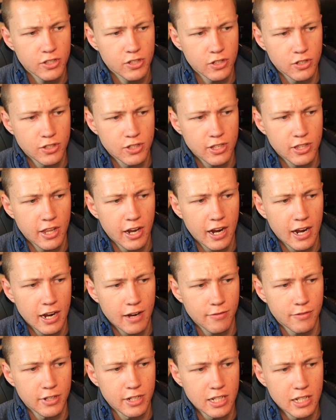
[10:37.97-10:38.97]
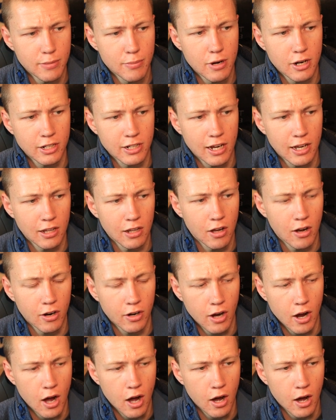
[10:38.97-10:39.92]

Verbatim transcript: So you'll see that I have the debug.log